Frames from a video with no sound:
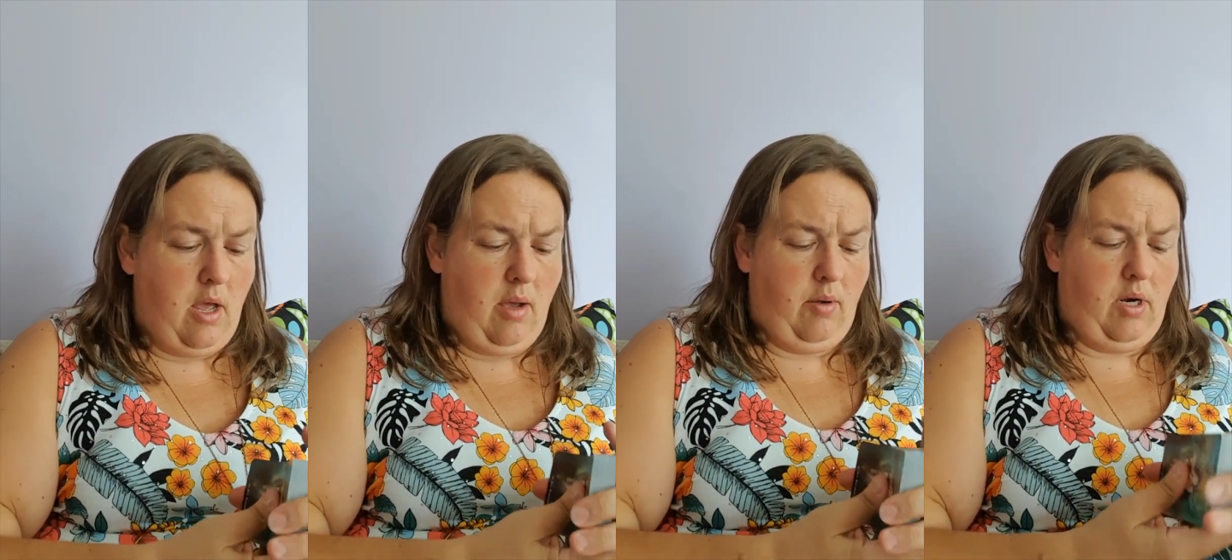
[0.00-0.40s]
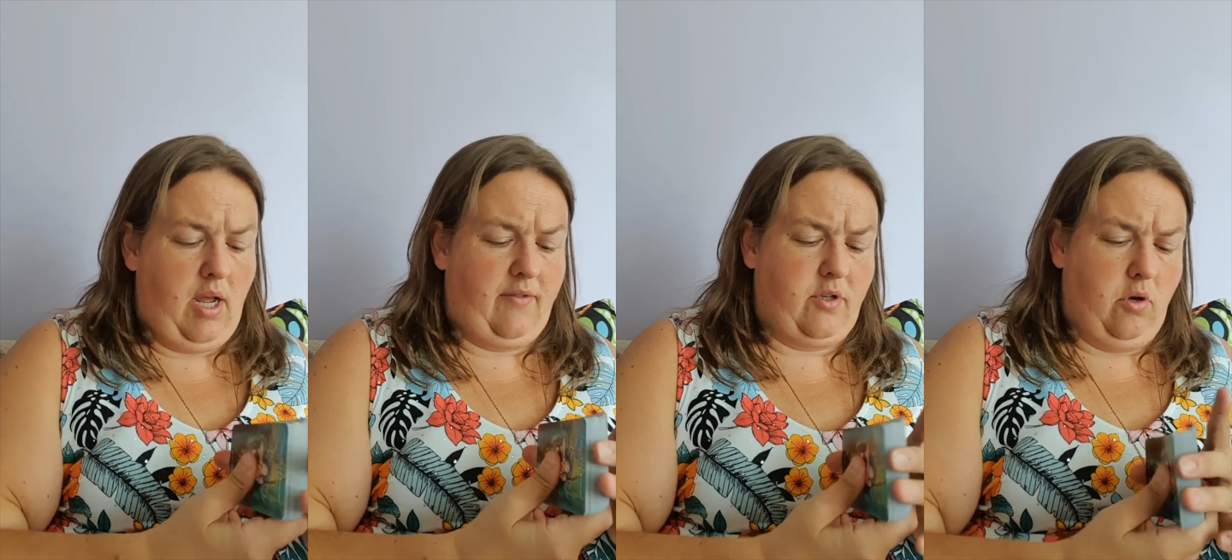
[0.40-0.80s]
I'm going to
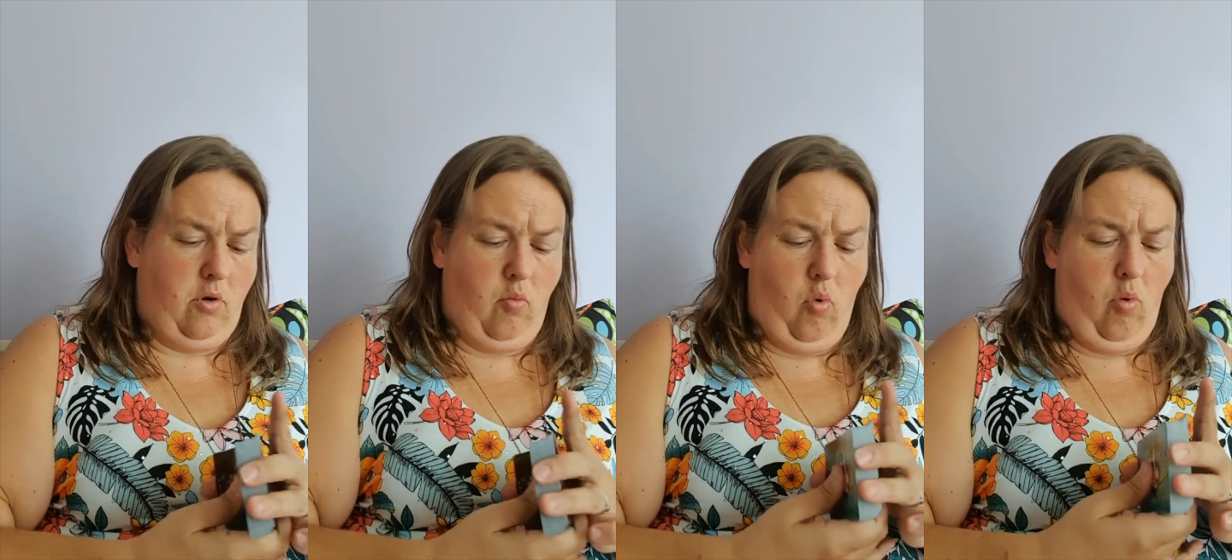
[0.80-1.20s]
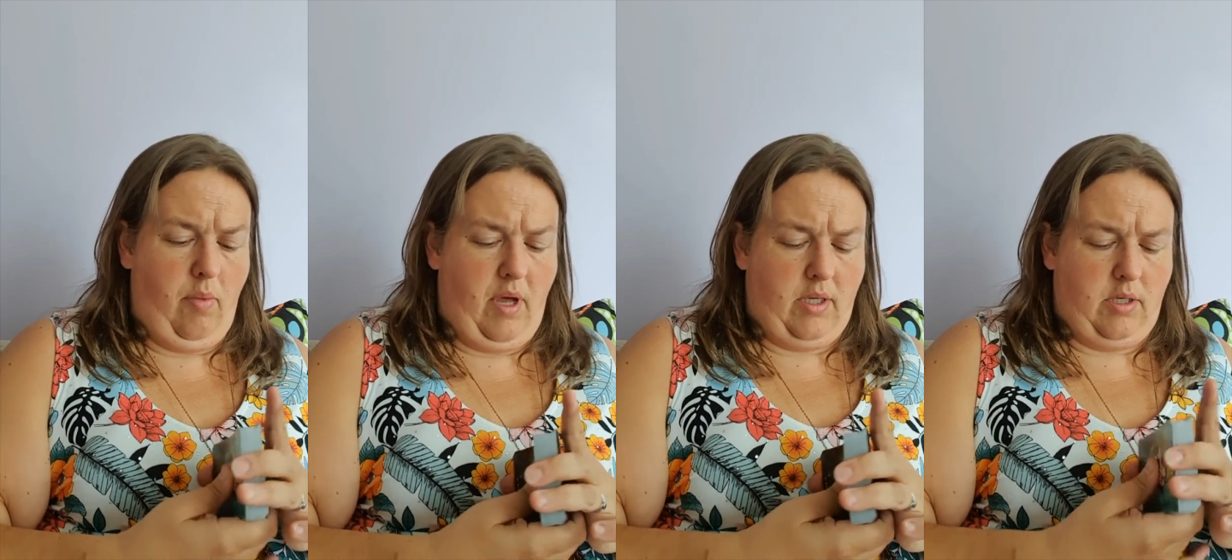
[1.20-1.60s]
have to unwarp
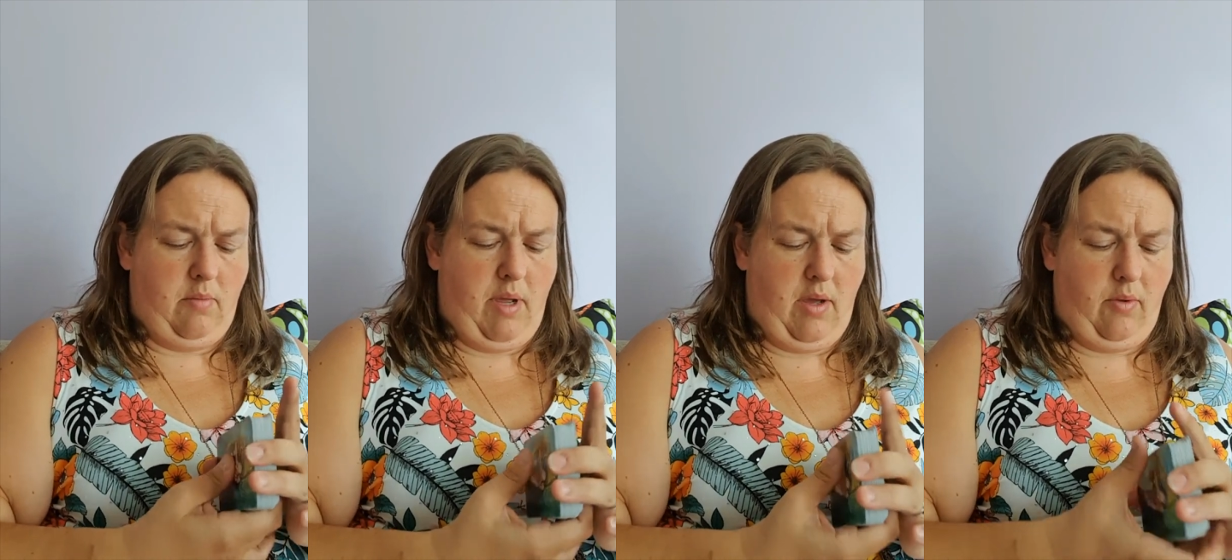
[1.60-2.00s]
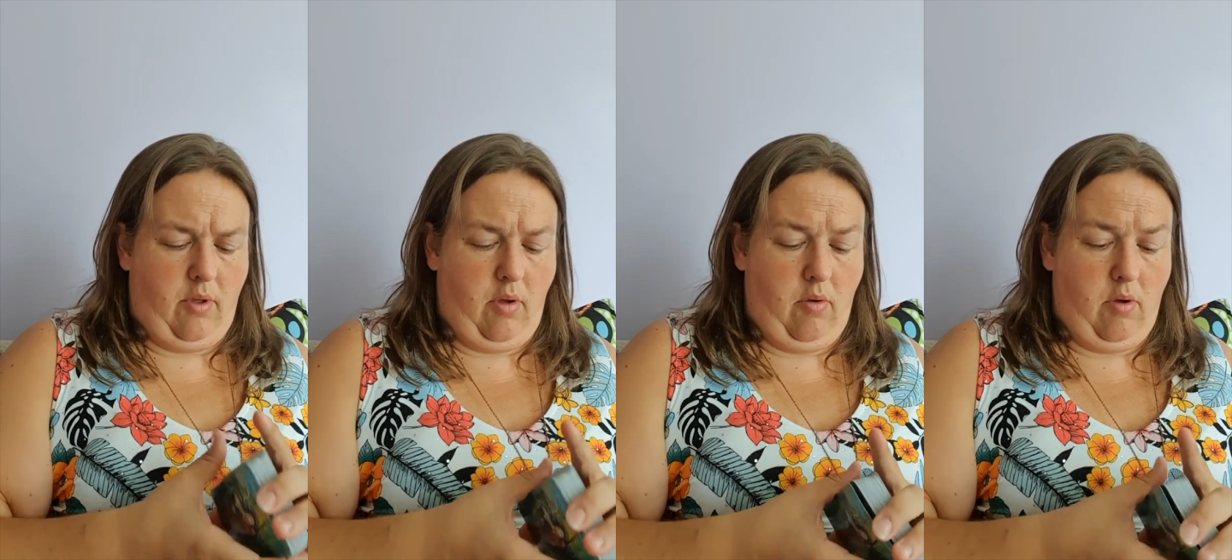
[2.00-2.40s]
that somehow though.